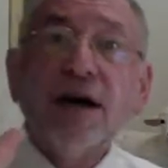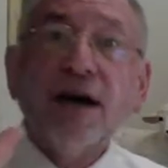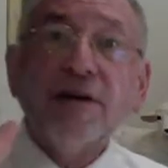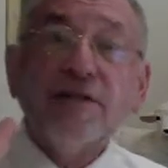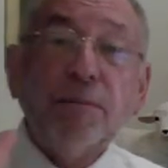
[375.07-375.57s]

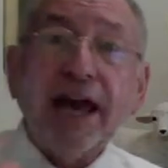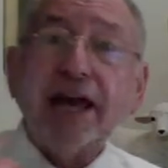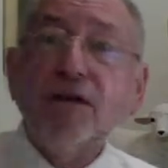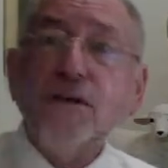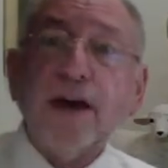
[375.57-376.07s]
a
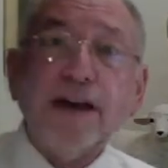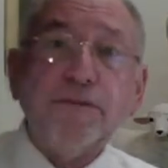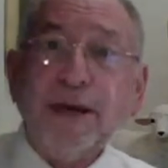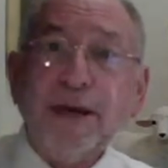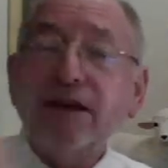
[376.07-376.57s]
man who has
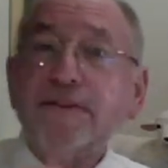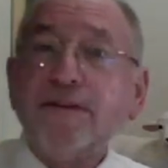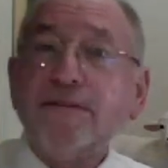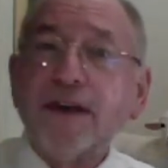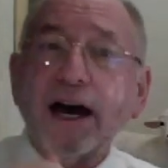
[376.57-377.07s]
billions
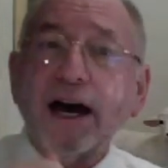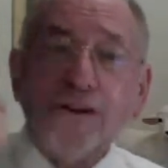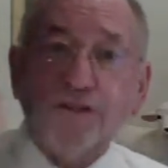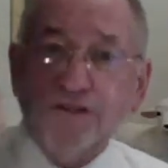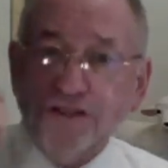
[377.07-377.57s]
of dollars